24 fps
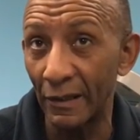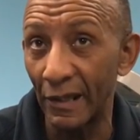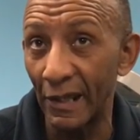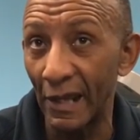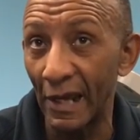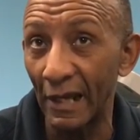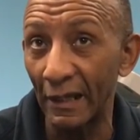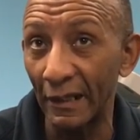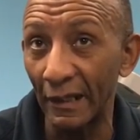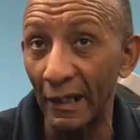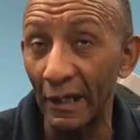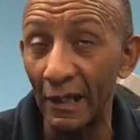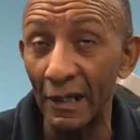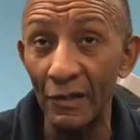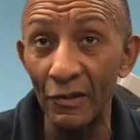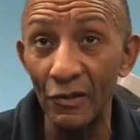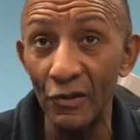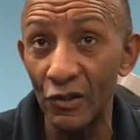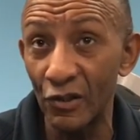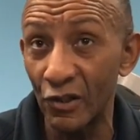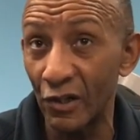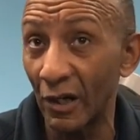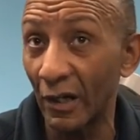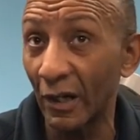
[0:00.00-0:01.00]
that in
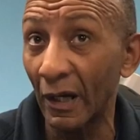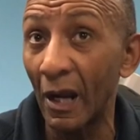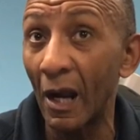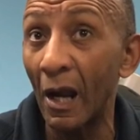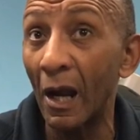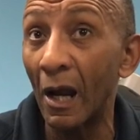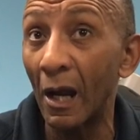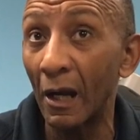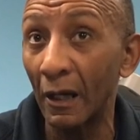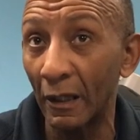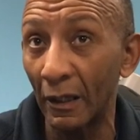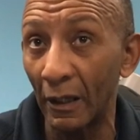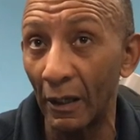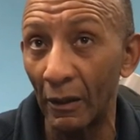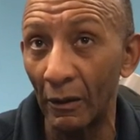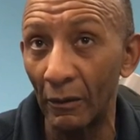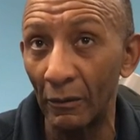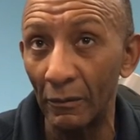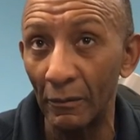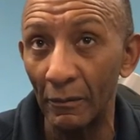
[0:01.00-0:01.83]
Chicago,